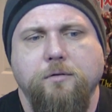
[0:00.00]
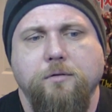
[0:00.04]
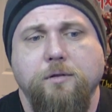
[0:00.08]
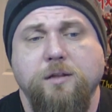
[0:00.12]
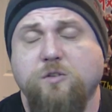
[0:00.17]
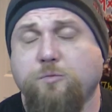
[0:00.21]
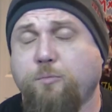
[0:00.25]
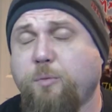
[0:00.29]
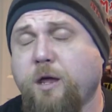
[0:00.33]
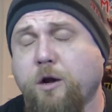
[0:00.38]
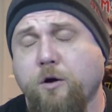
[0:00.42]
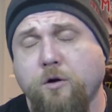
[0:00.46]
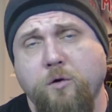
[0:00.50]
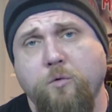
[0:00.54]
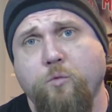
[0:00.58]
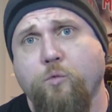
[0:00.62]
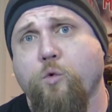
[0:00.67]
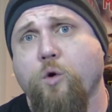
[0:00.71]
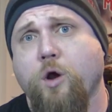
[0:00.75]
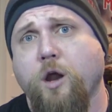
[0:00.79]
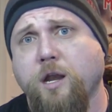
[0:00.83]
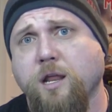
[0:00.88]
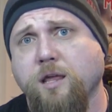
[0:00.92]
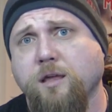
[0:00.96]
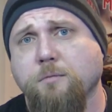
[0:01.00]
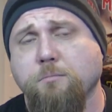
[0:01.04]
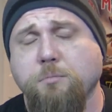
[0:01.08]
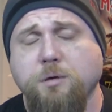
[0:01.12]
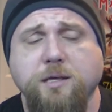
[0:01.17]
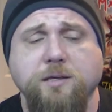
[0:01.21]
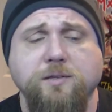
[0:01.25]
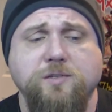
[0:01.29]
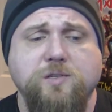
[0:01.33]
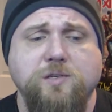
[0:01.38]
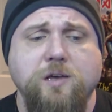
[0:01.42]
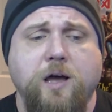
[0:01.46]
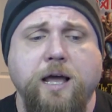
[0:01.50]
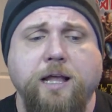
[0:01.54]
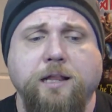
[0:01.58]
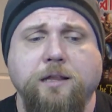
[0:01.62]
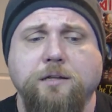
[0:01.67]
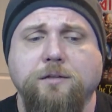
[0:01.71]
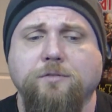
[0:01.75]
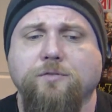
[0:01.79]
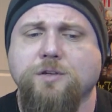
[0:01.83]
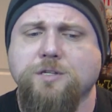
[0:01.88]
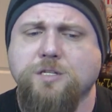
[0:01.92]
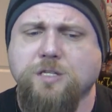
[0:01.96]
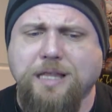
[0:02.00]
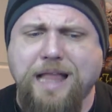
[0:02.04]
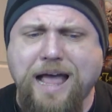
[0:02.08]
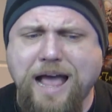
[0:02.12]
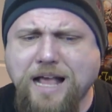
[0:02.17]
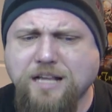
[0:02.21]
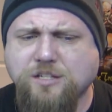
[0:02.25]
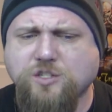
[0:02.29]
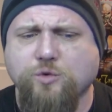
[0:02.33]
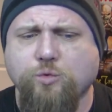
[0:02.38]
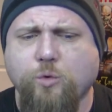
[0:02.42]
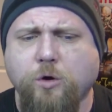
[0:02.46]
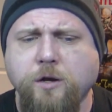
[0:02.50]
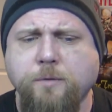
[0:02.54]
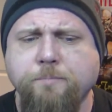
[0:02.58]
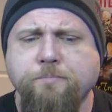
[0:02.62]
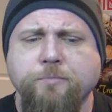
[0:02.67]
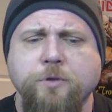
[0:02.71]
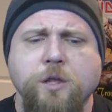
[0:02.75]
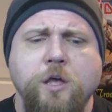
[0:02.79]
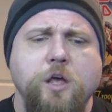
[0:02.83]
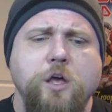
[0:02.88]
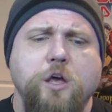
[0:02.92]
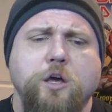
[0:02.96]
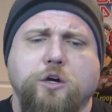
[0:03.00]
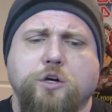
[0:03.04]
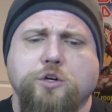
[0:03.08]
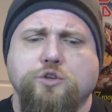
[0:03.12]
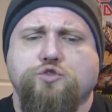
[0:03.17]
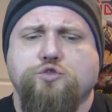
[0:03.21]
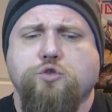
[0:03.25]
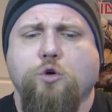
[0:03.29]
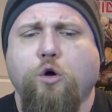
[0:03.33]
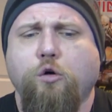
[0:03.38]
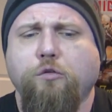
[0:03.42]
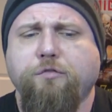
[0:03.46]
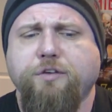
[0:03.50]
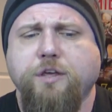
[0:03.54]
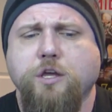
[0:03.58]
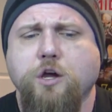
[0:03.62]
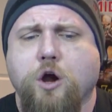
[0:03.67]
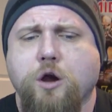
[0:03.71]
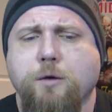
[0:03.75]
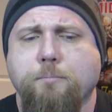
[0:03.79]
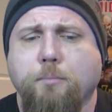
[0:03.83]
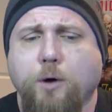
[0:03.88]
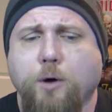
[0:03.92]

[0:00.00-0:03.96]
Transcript: it's better than running and being silent. This last one, Control VR